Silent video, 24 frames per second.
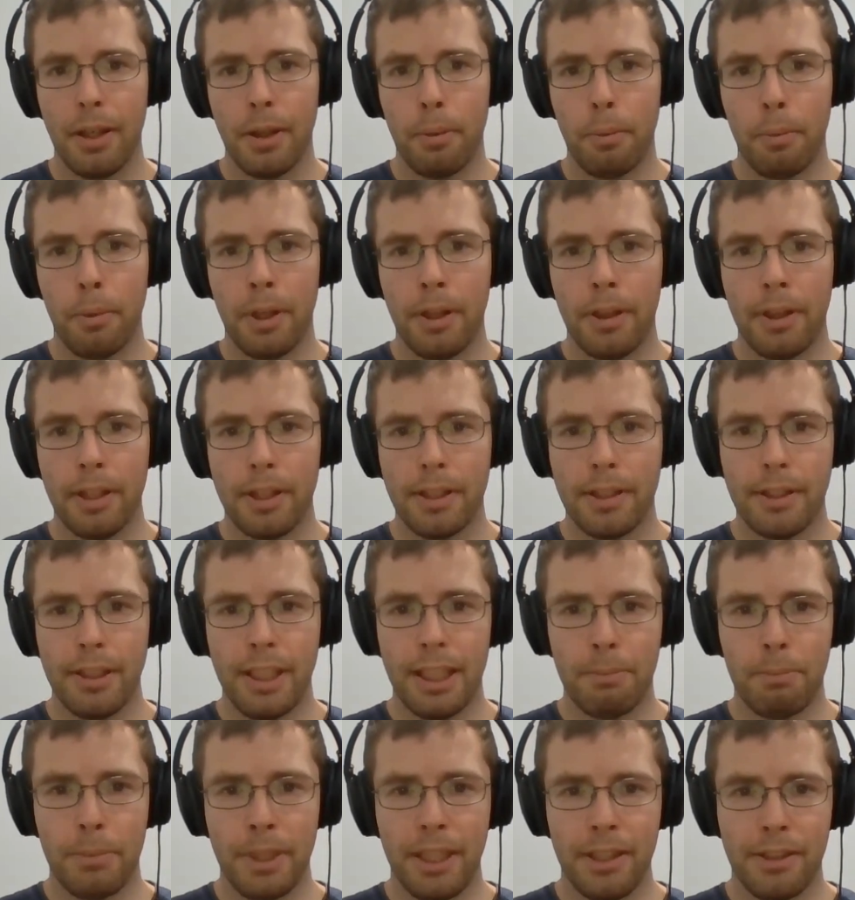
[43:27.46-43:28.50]
with
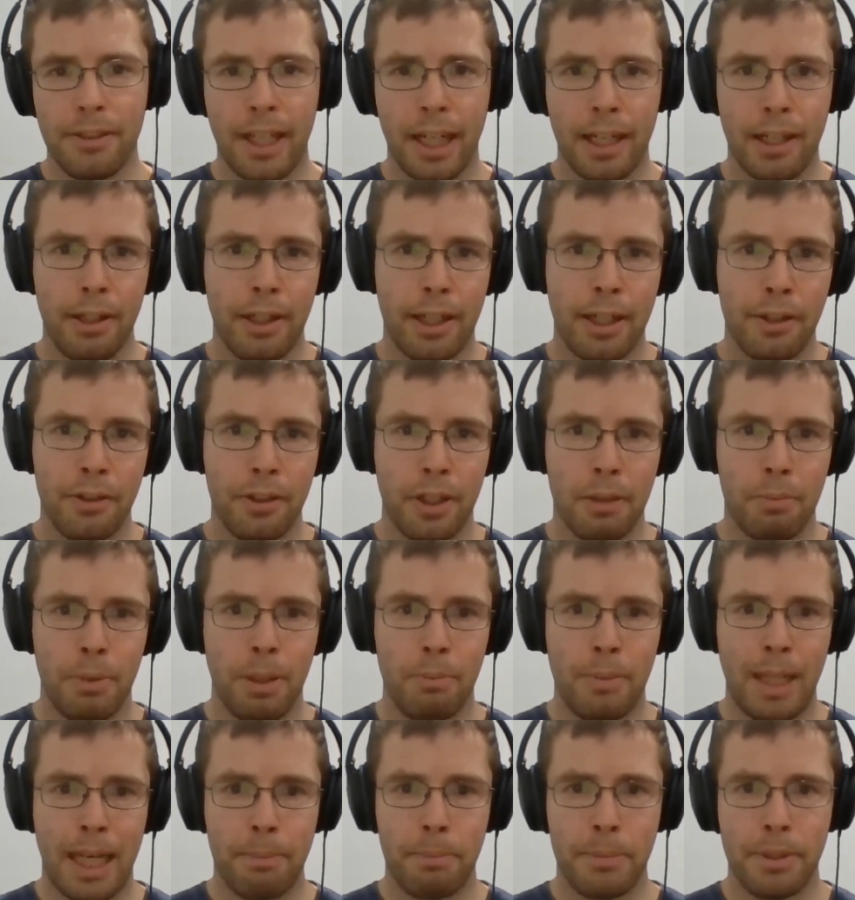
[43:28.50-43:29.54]
CMB secondary anisotropy
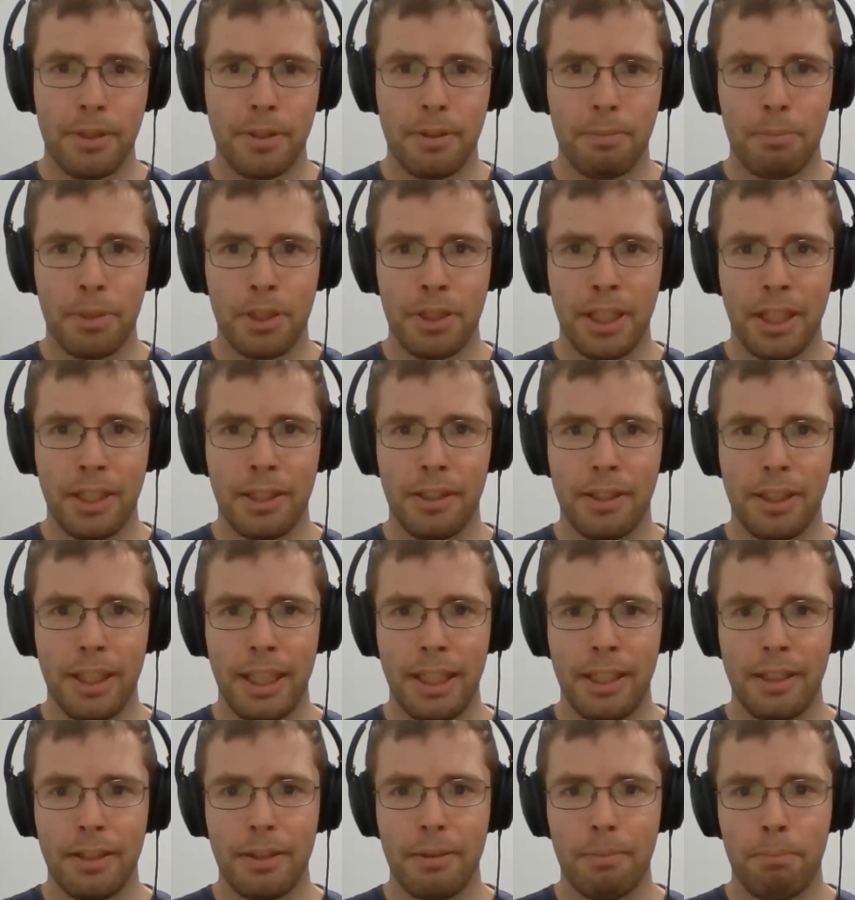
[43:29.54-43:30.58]
maps,
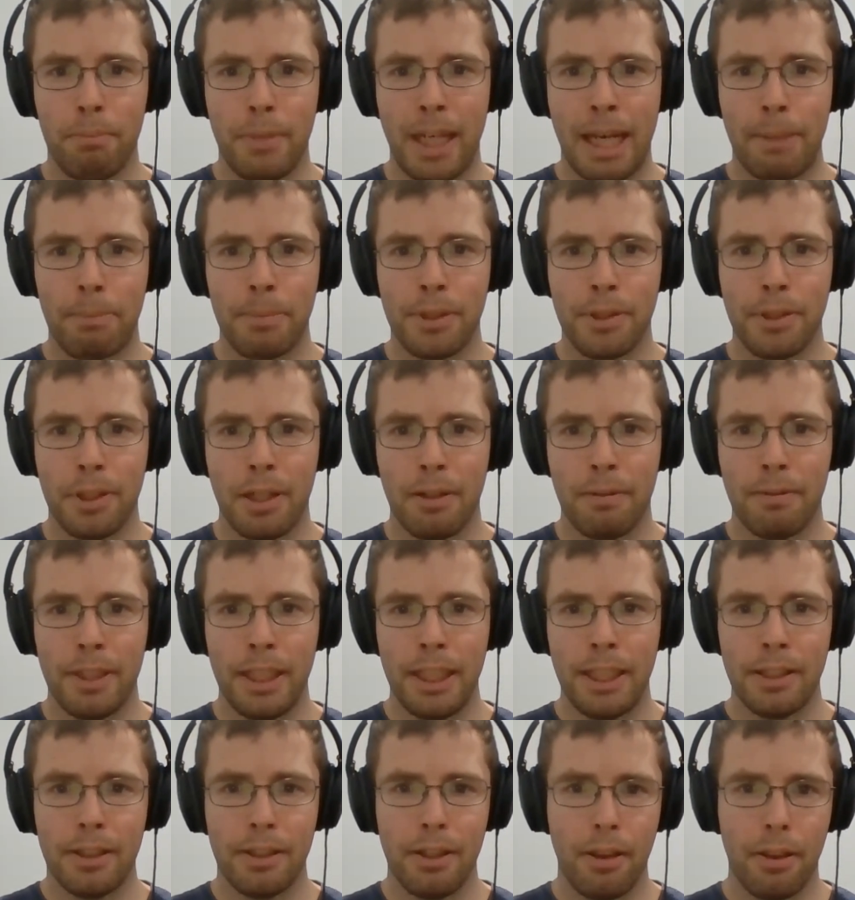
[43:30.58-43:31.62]
particularly maps of
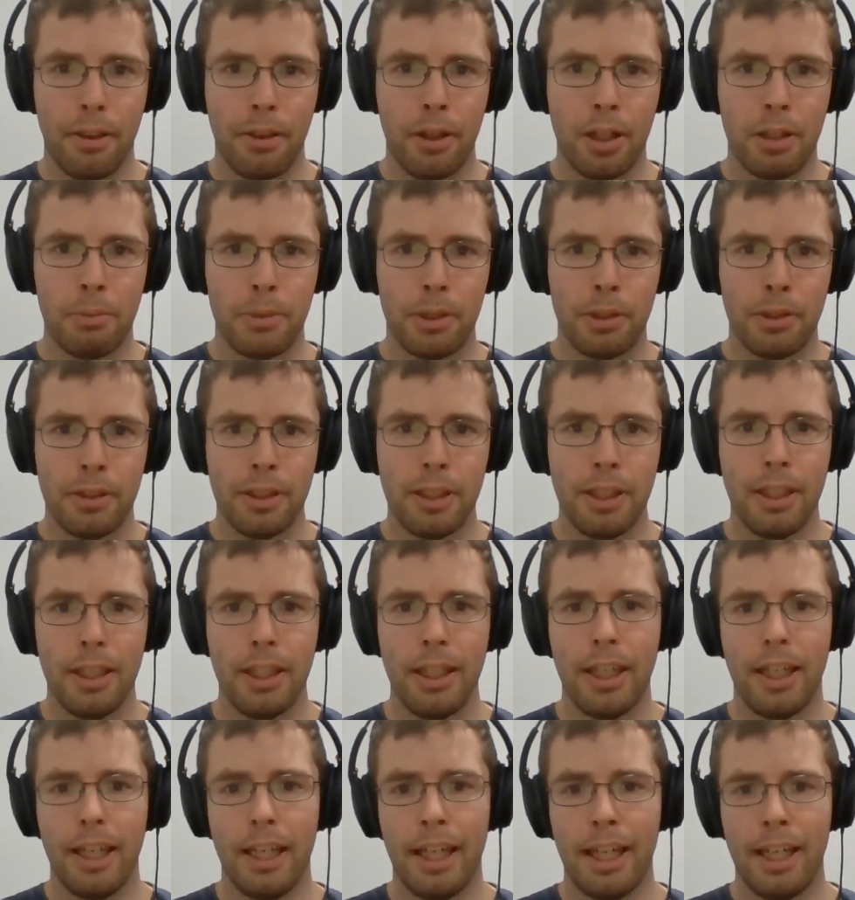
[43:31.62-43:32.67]
the thermal
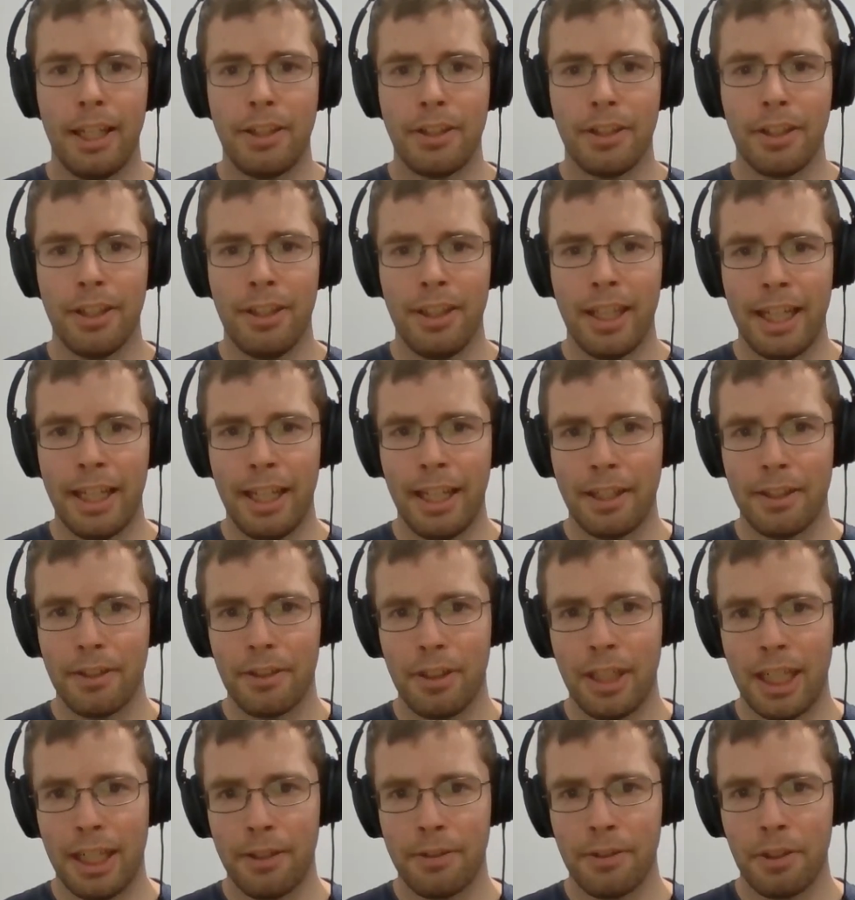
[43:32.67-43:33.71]
and kinetic
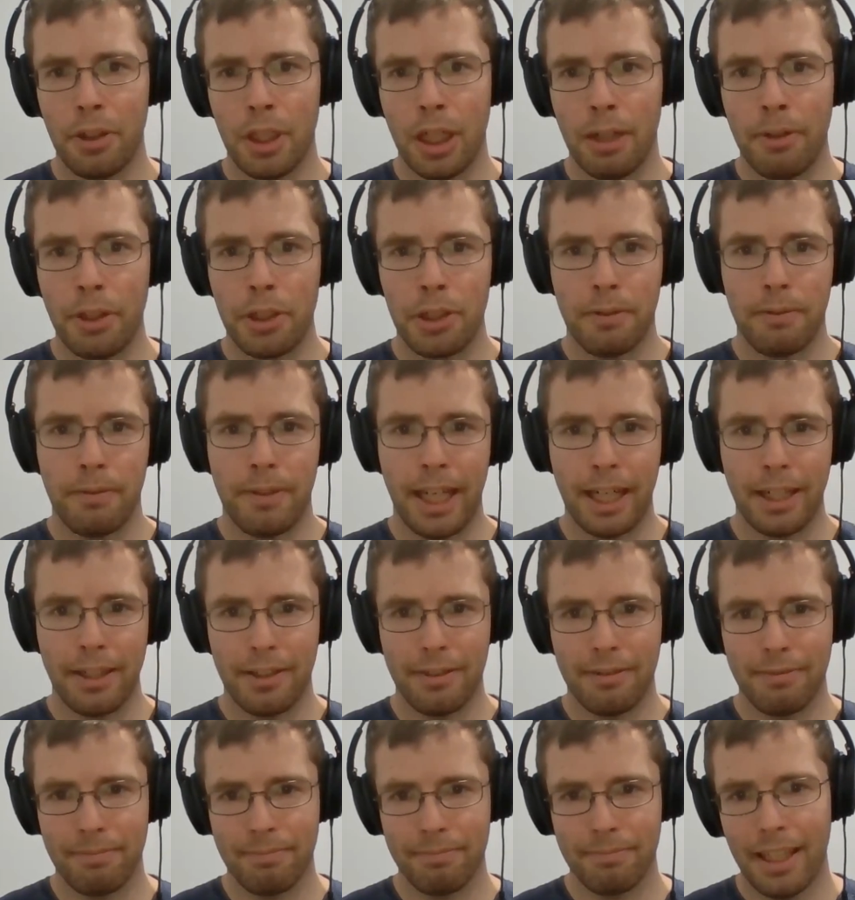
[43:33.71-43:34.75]
LOWZXLOWZ effect.